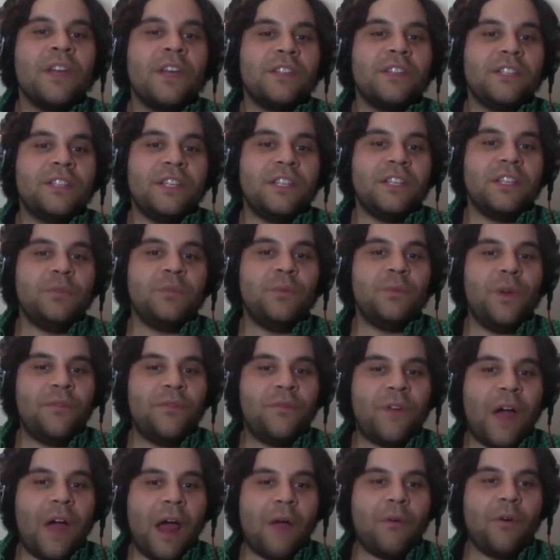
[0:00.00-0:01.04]
She
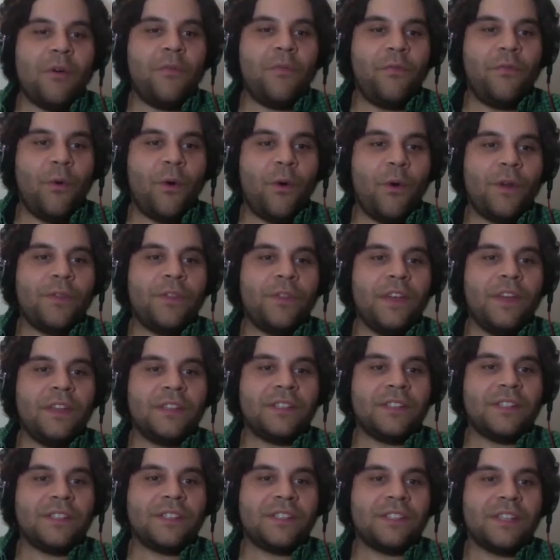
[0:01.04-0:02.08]
went viral for
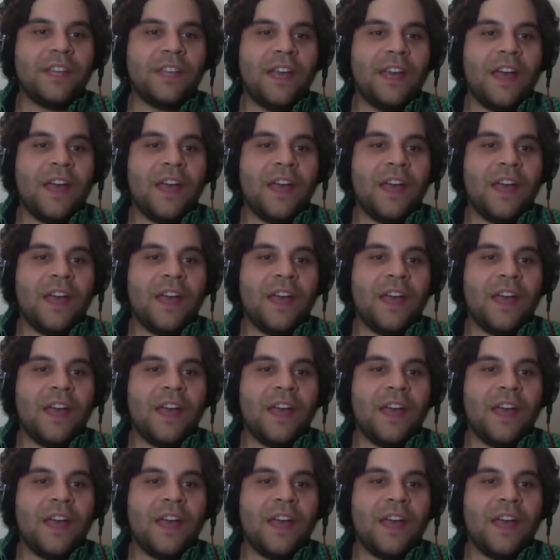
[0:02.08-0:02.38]
this